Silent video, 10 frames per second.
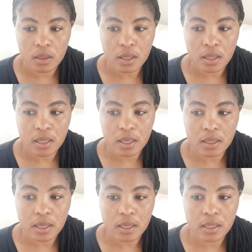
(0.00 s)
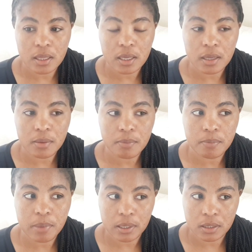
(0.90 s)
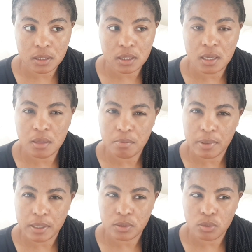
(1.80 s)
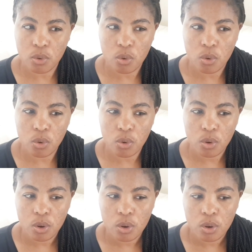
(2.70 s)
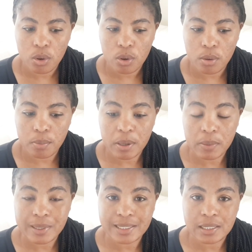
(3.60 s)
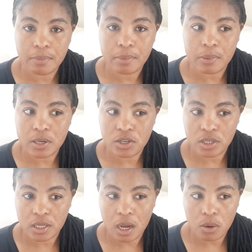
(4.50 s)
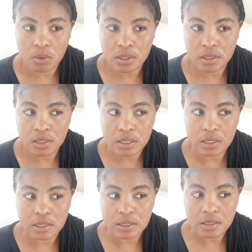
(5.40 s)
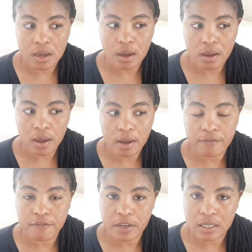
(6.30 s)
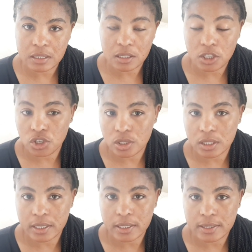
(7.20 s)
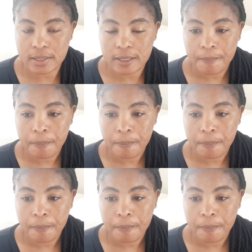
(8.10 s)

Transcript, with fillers: the, the, the, the impact, the impact or parent separation. How does it affect the children's